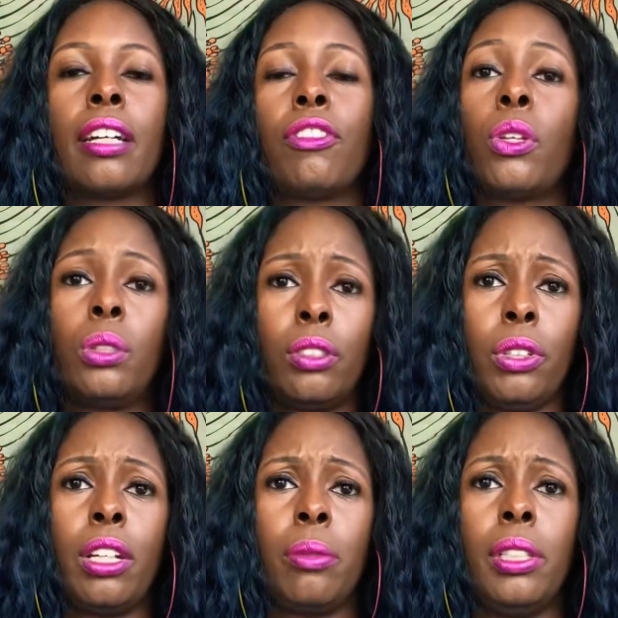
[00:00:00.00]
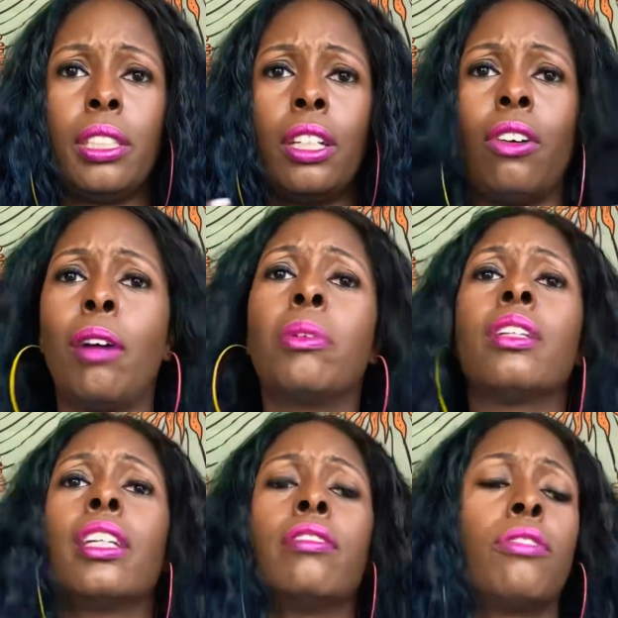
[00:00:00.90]
For those of you that read tarot, I'll put a
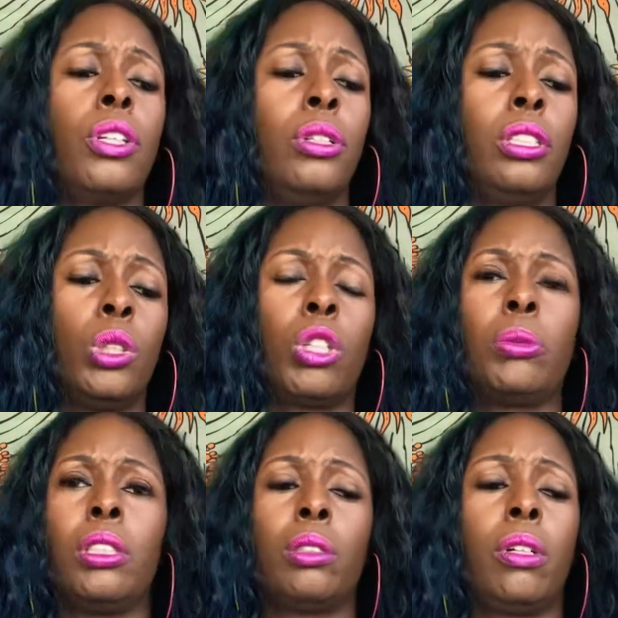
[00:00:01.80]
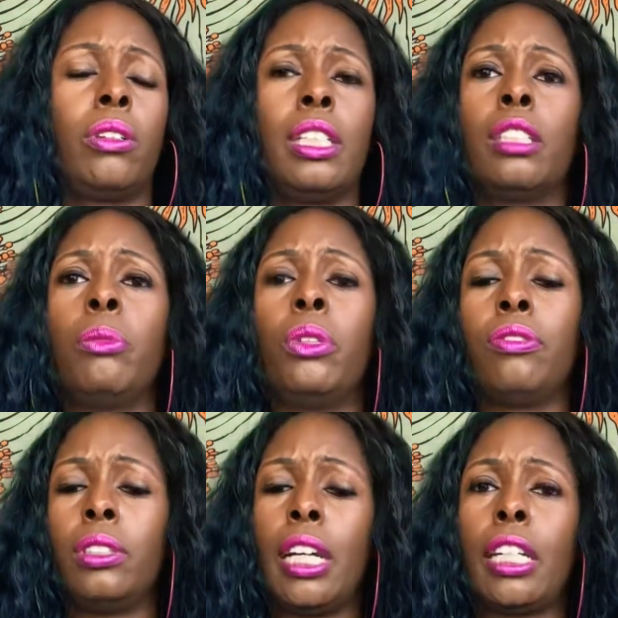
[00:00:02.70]
link for you in the description as well. That's a beautiful
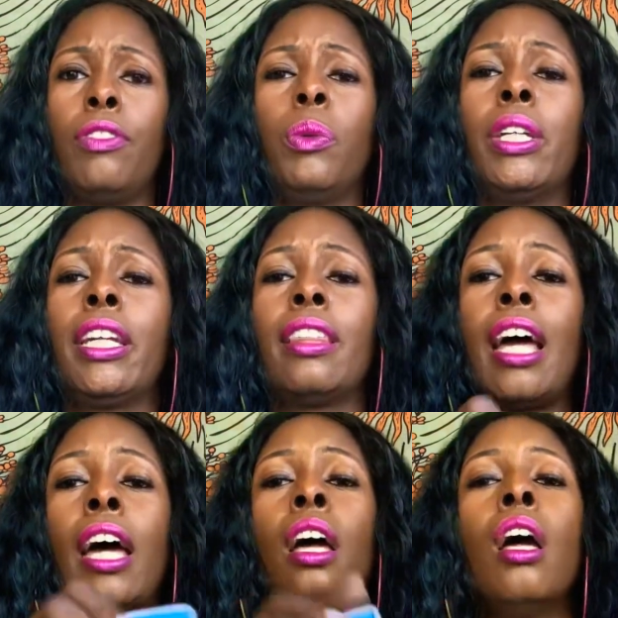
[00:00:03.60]
deck if you want to get that.